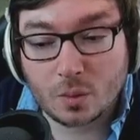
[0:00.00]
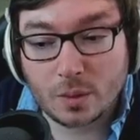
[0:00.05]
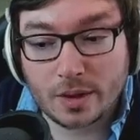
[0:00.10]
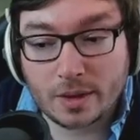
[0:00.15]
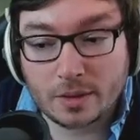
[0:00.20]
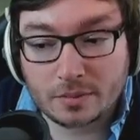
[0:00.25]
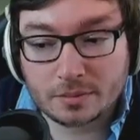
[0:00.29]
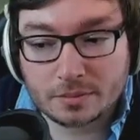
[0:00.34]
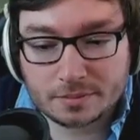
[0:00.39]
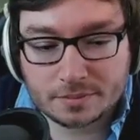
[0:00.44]

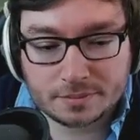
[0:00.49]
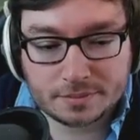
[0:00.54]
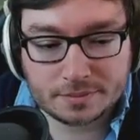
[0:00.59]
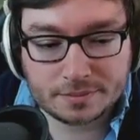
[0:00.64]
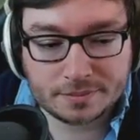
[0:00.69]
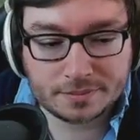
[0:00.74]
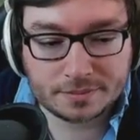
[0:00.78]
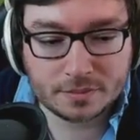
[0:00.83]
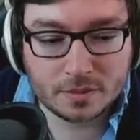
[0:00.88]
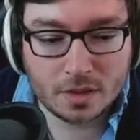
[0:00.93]
Wow.
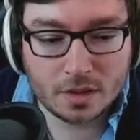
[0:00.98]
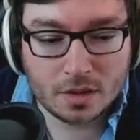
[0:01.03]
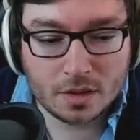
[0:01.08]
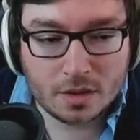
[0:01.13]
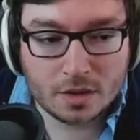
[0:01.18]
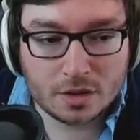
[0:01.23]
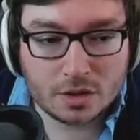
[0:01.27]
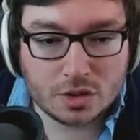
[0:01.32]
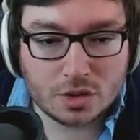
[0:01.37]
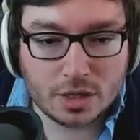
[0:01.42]

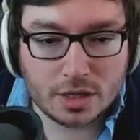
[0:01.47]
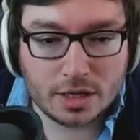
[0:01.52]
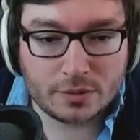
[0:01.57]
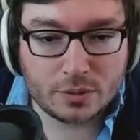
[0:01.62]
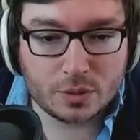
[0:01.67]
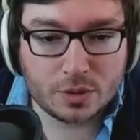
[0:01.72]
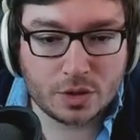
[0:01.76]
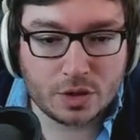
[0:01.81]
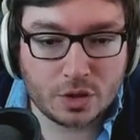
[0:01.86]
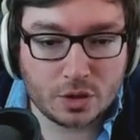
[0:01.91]
Do I
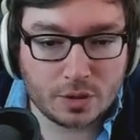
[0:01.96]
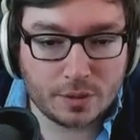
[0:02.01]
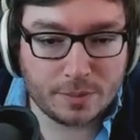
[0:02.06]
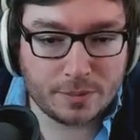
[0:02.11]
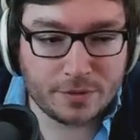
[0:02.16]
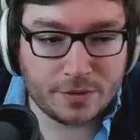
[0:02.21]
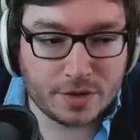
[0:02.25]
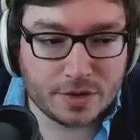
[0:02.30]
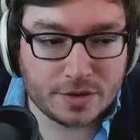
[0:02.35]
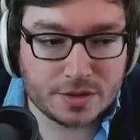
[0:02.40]
level Q
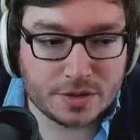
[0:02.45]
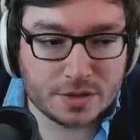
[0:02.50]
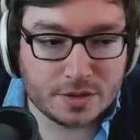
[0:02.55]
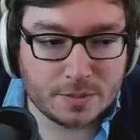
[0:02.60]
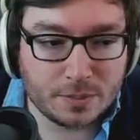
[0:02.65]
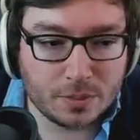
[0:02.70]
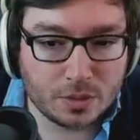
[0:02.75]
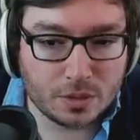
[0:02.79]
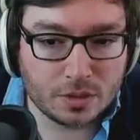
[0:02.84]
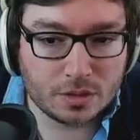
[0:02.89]
up versus
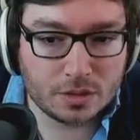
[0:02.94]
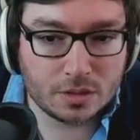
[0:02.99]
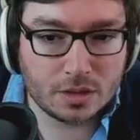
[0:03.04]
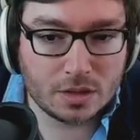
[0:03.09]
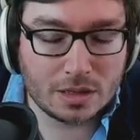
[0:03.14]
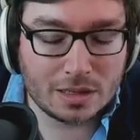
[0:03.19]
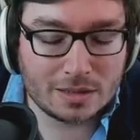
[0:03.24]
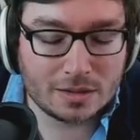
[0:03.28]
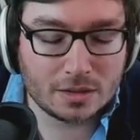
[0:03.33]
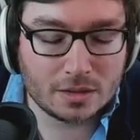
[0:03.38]
support?
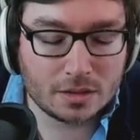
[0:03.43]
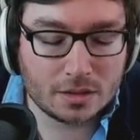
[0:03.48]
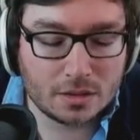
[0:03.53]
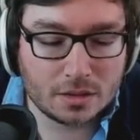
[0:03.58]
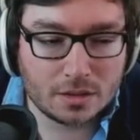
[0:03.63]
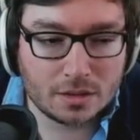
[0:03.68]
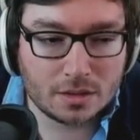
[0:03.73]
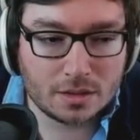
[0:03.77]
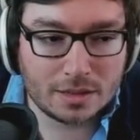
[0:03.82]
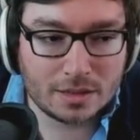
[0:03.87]

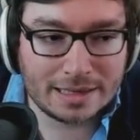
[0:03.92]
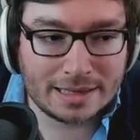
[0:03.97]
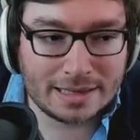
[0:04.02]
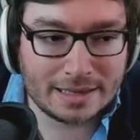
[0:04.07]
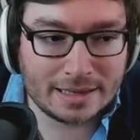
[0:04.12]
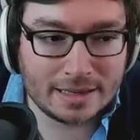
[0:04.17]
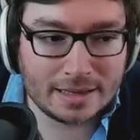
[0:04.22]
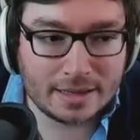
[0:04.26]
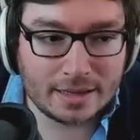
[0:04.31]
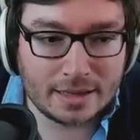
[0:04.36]

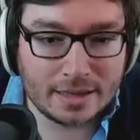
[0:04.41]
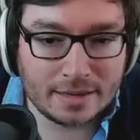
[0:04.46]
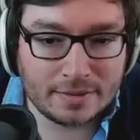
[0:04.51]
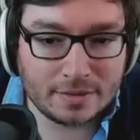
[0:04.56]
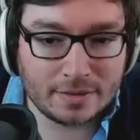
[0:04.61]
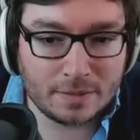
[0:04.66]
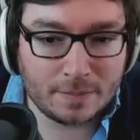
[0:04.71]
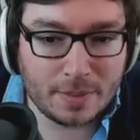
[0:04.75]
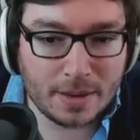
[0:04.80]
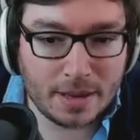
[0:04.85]

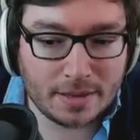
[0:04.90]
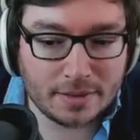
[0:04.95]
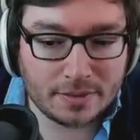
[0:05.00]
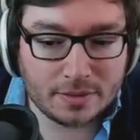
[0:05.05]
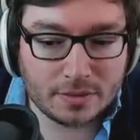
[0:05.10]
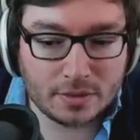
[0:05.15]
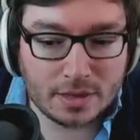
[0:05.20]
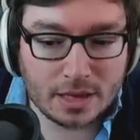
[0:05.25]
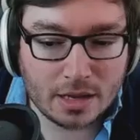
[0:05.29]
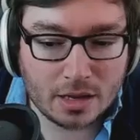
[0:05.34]
It
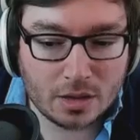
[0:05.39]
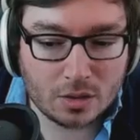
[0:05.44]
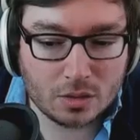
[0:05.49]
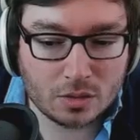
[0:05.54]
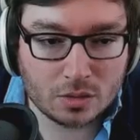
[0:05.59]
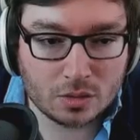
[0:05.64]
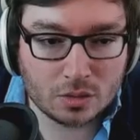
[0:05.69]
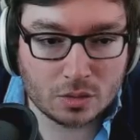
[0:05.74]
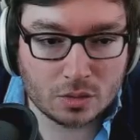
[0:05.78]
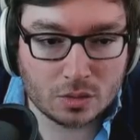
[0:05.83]
depends on
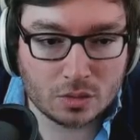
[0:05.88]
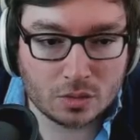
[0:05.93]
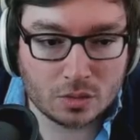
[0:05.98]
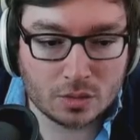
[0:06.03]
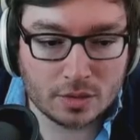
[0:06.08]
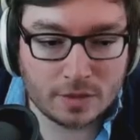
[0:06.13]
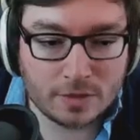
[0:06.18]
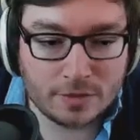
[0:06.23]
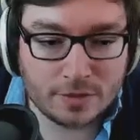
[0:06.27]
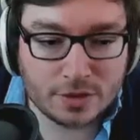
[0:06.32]

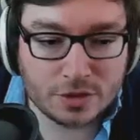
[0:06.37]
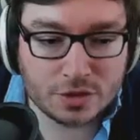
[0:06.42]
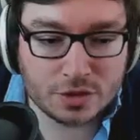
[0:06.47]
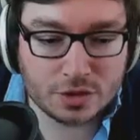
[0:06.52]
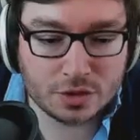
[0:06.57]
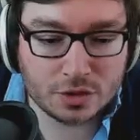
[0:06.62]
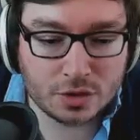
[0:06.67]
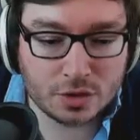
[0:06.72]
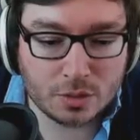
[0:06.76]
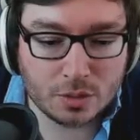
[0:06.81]
how
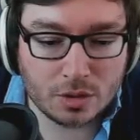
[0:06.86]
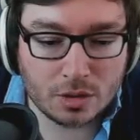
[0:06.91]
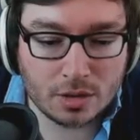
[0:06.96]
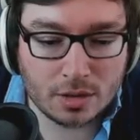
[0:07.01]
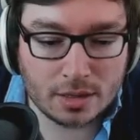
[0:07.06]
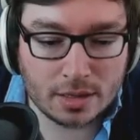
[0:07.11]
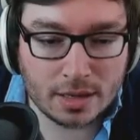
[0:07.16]
efficient you are